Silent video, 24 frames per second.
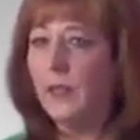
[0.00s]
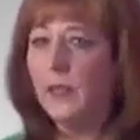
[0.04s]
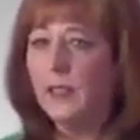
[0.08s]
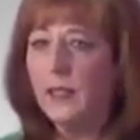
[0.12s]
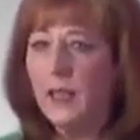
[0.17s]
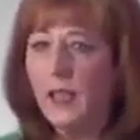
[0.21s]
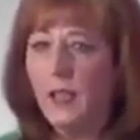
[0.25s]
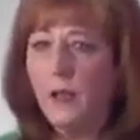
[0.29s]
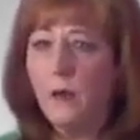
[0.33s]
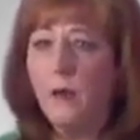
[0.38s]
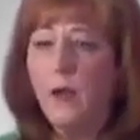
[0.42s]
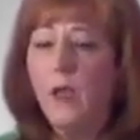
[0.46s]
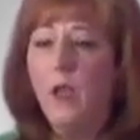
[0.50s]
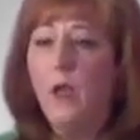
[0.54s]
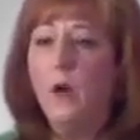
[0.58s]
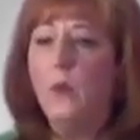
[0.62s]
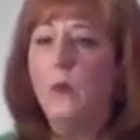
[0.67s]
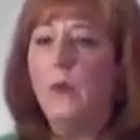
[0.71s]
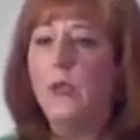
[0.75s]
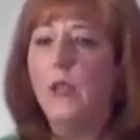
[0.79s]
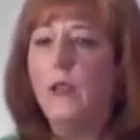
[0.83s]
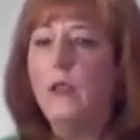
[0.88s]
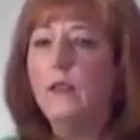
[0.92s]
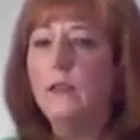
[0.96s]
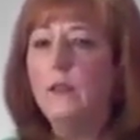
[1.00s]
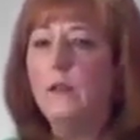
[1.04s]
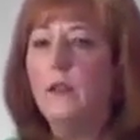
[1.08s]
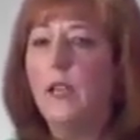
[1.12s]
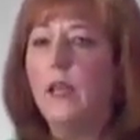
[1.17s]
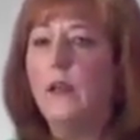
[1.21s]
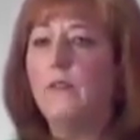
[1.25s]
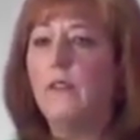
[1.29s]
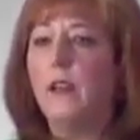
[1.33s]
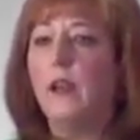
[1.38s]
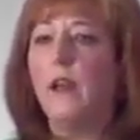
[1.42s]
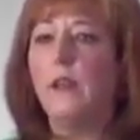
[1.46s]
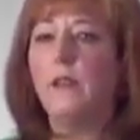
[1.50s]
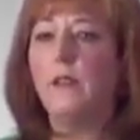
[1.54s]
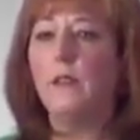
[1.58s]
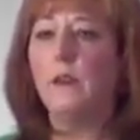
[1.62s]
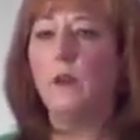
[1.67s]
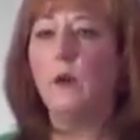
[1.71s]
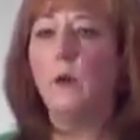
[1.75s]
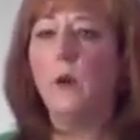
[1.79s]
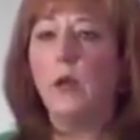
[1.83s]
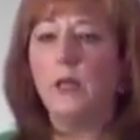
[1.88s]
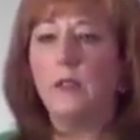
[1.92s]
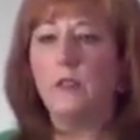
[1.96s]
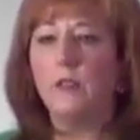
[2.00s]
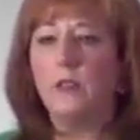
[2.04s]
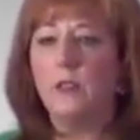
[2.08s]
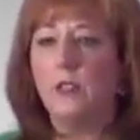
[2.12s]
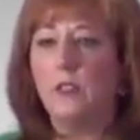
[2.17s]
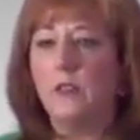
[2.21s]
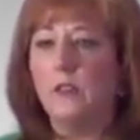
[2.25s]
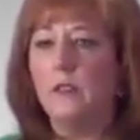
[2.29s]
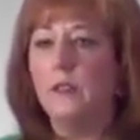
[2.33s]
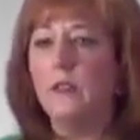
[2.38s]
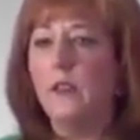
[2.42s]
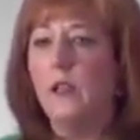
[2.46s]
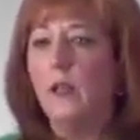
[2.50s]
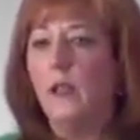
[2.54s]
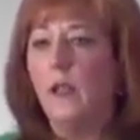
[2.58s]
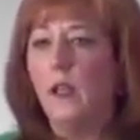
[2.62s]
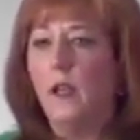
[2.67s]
Now, we also have other questions